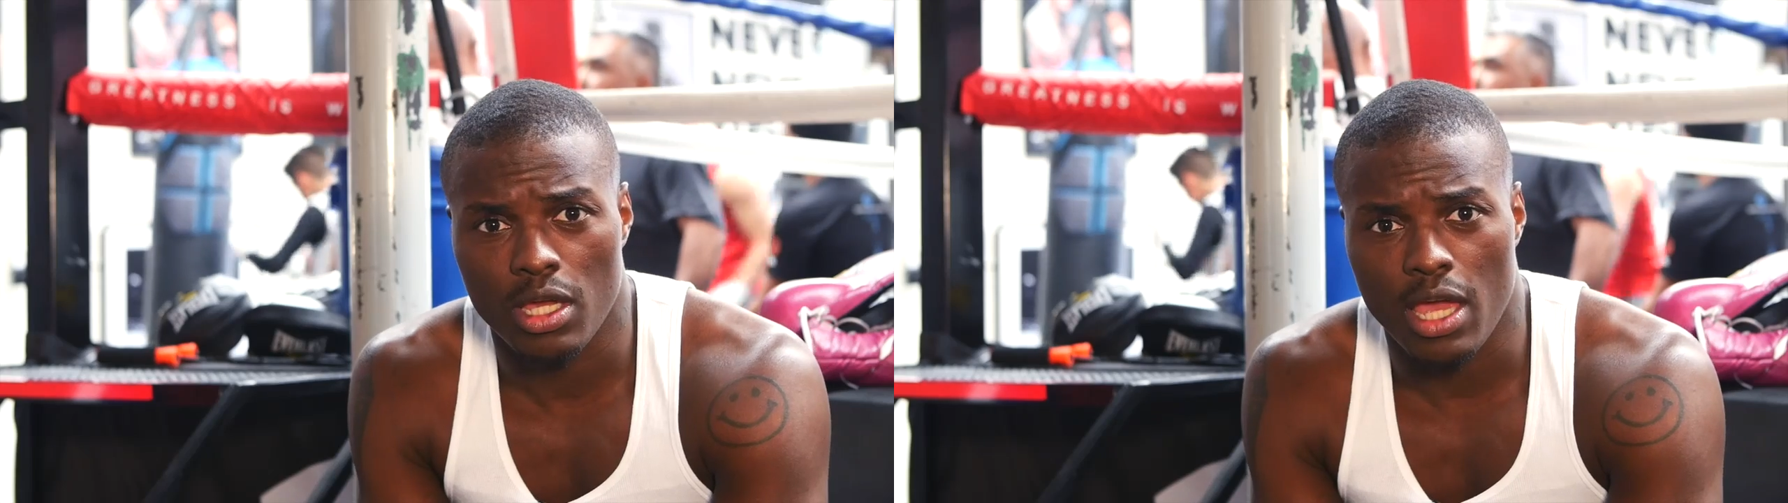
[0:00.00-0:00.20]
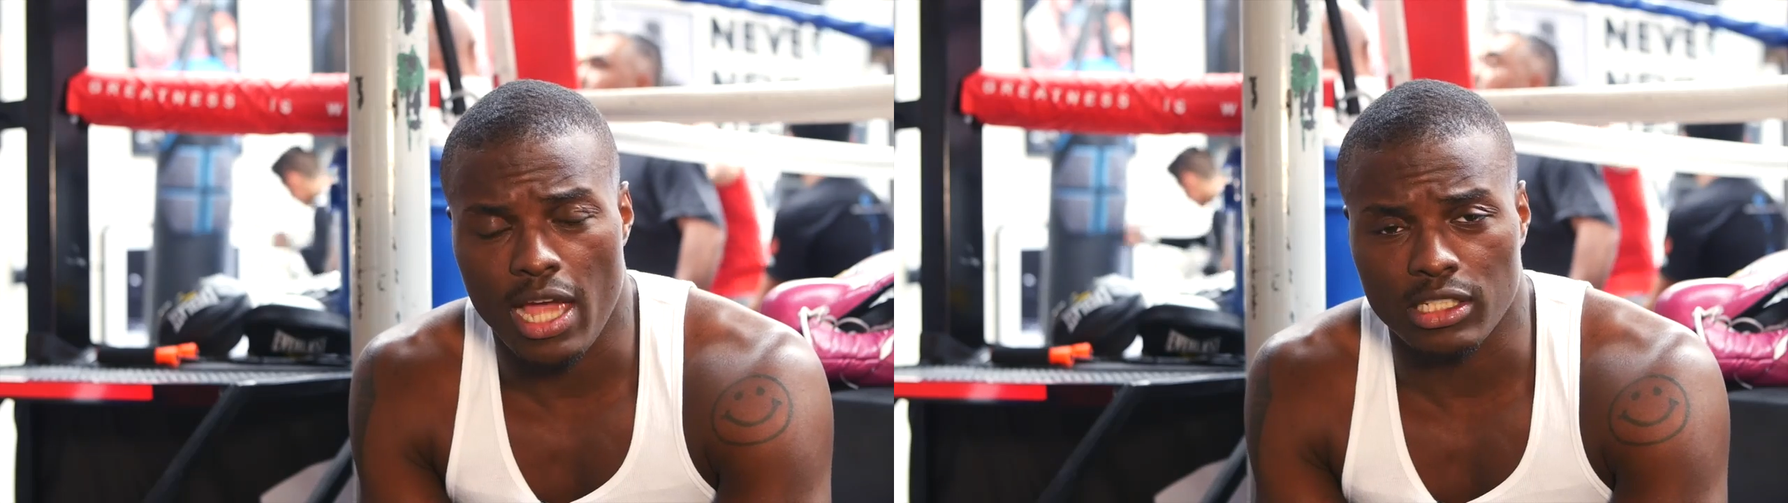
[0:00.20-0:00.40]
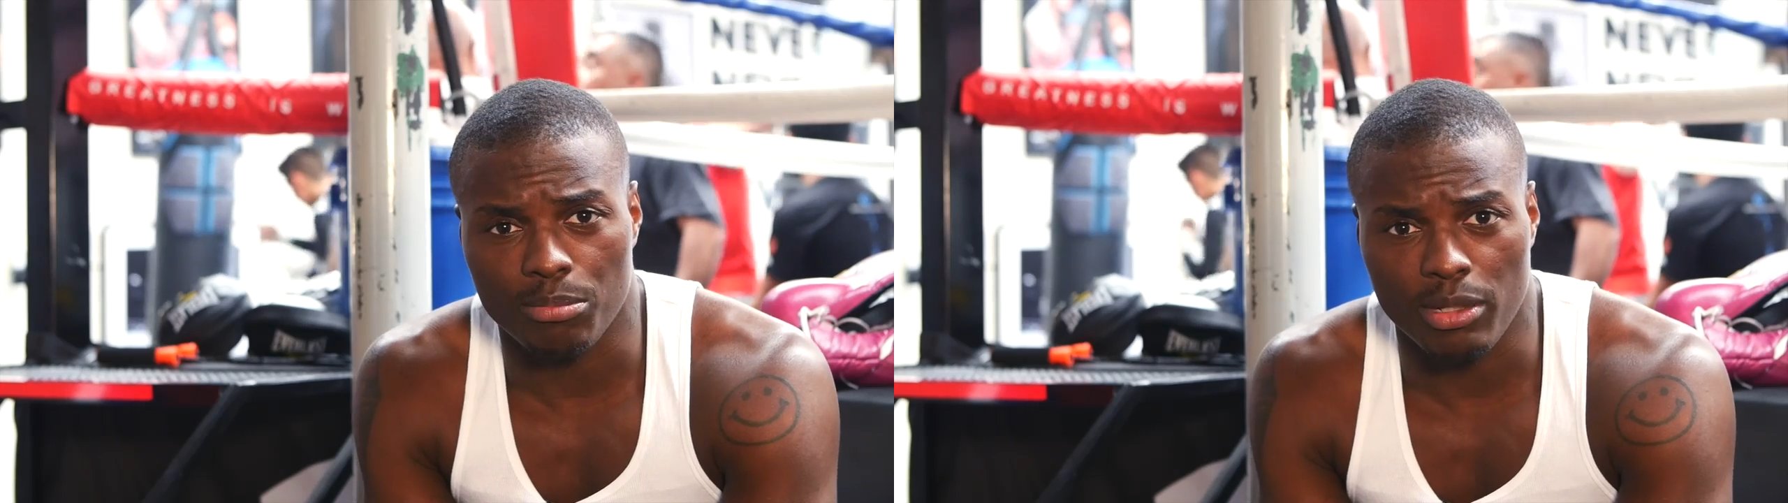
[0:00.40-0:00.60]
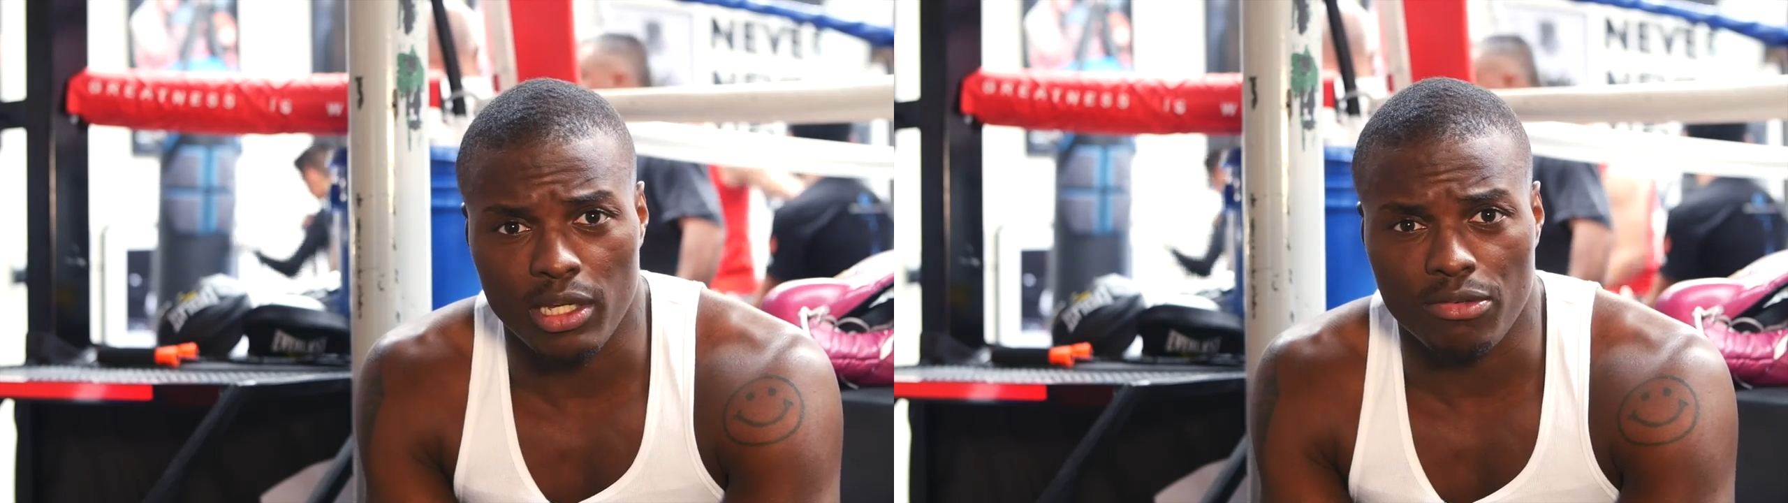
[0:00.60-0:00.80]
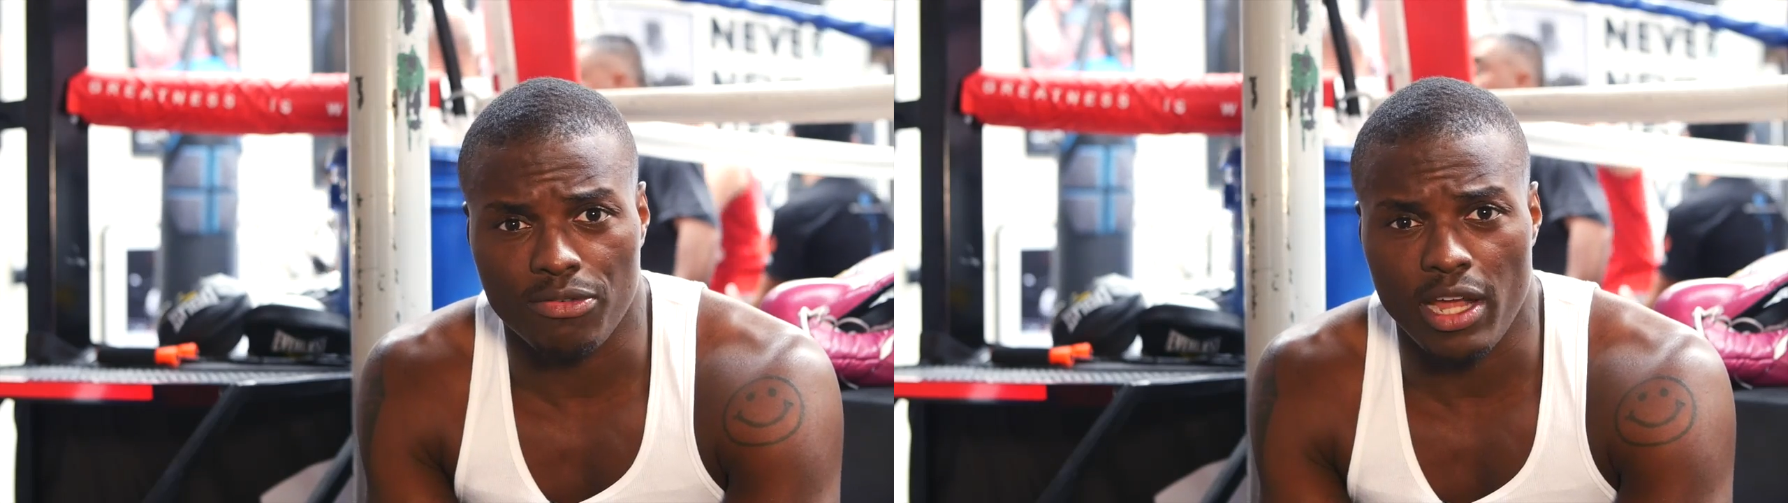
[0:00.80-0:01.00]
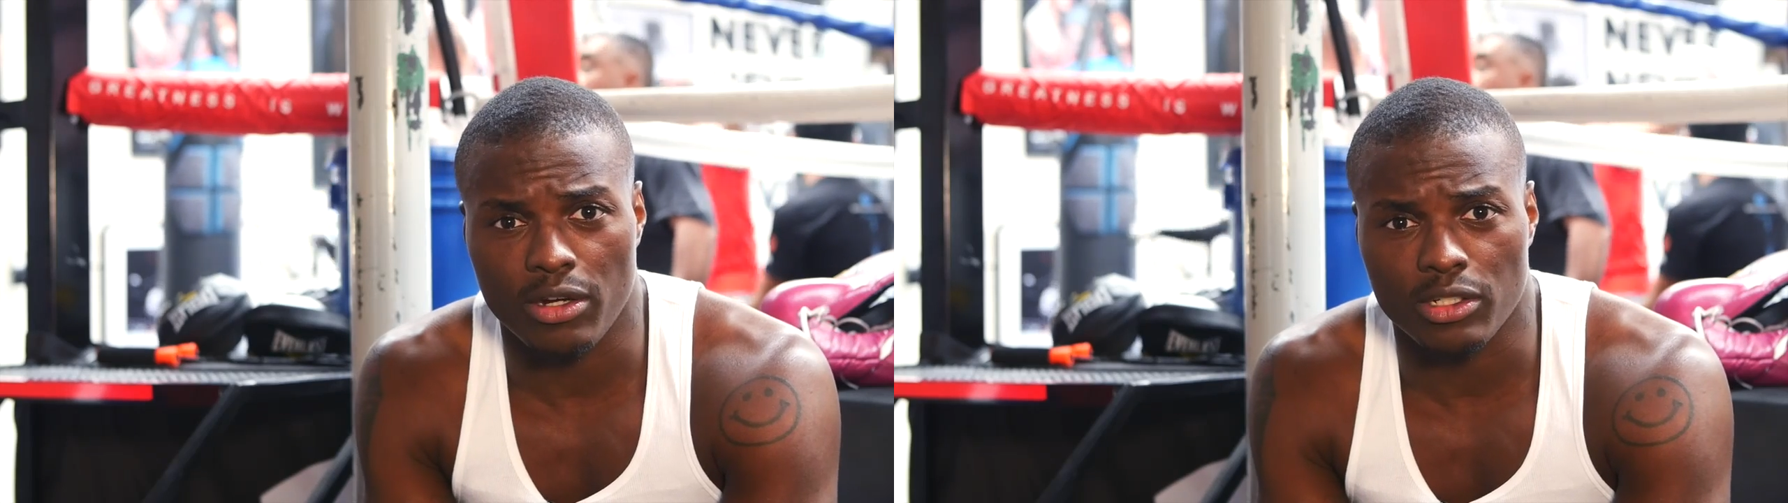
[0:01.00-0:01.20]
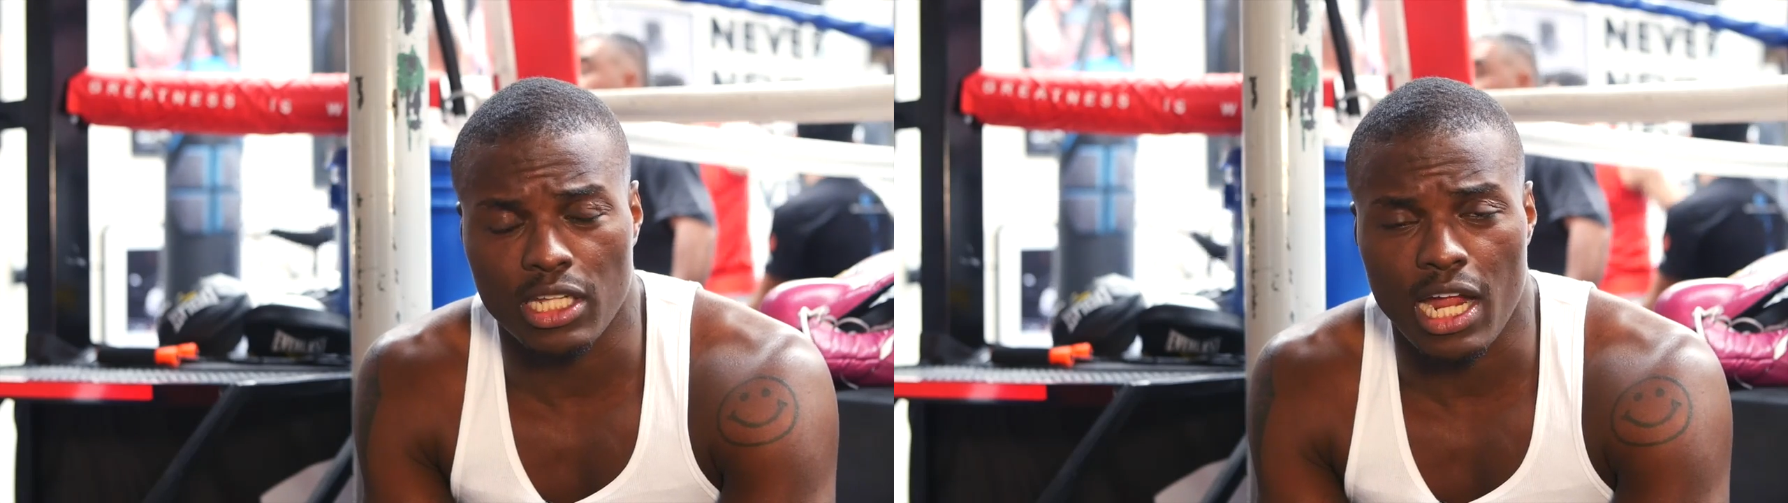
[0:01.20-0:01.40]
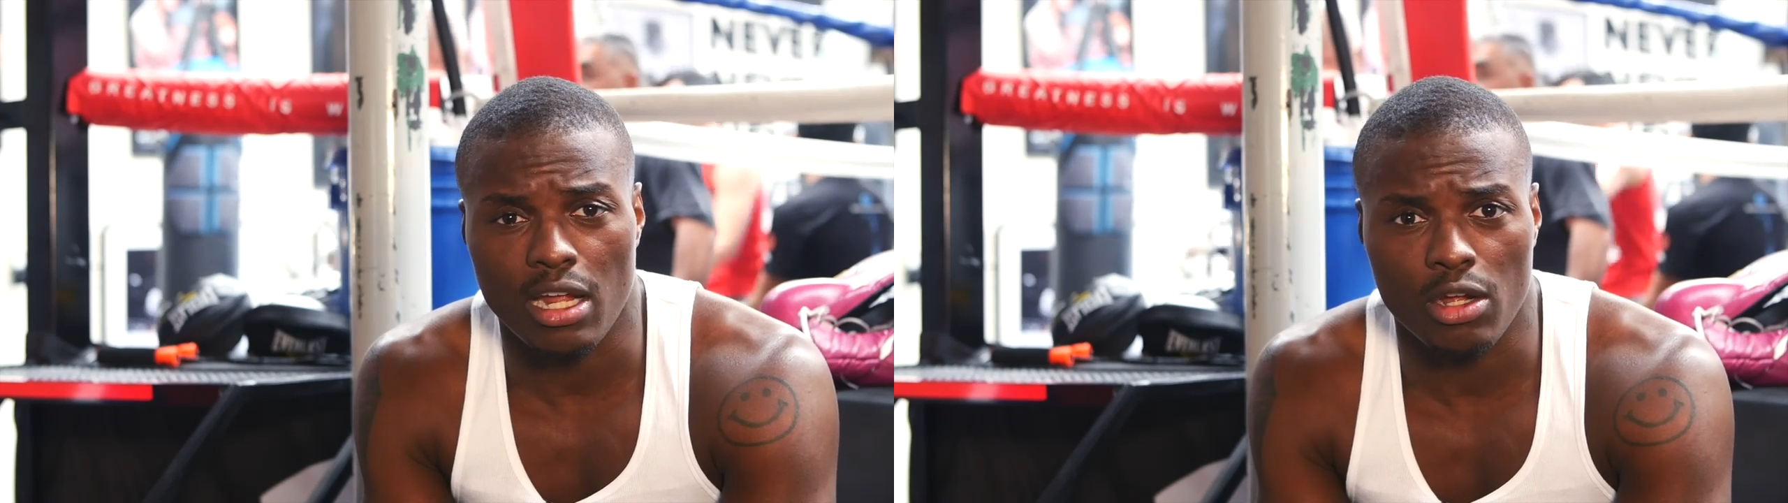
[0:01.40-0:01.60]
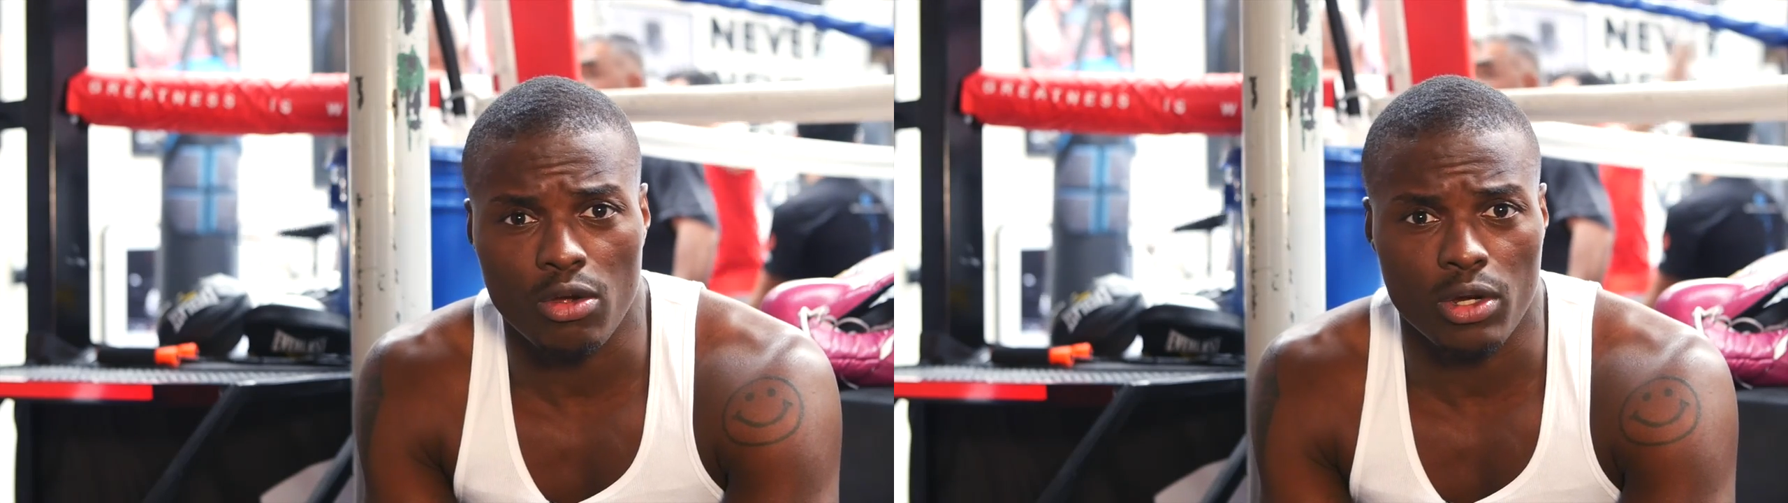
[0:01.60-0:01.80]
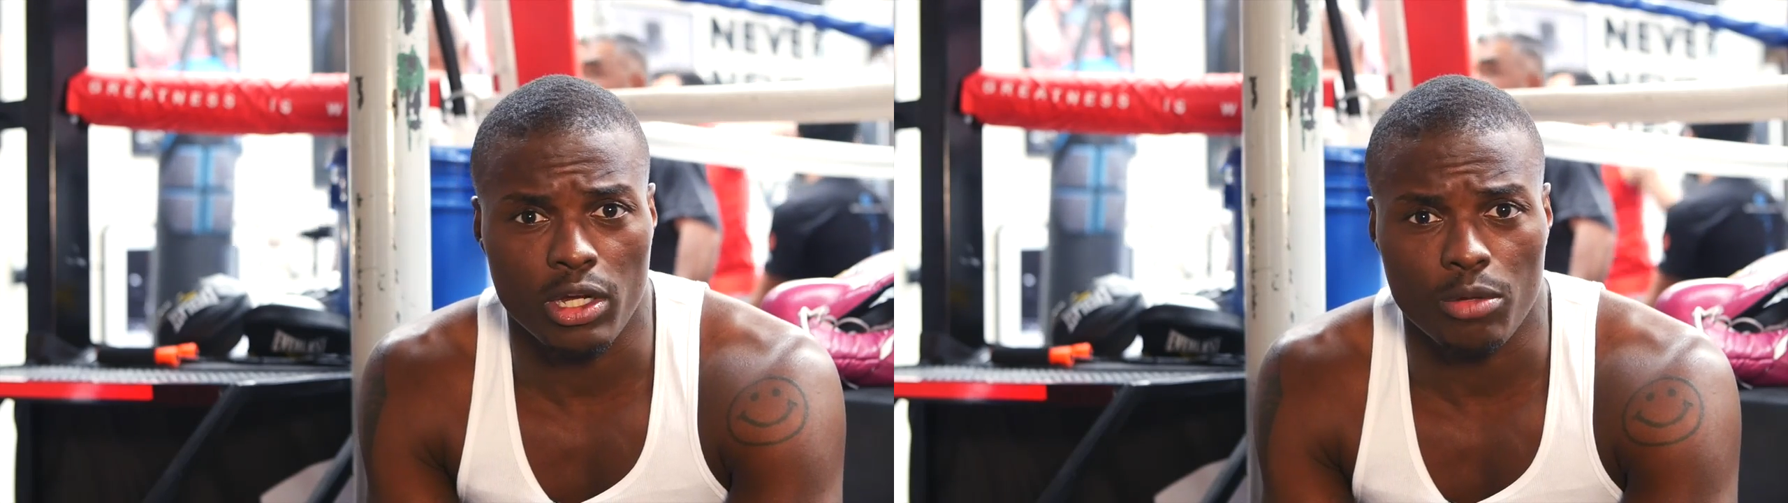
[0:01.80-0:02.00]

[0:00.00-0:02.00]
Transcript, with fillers: as a being a fighter is that I can go in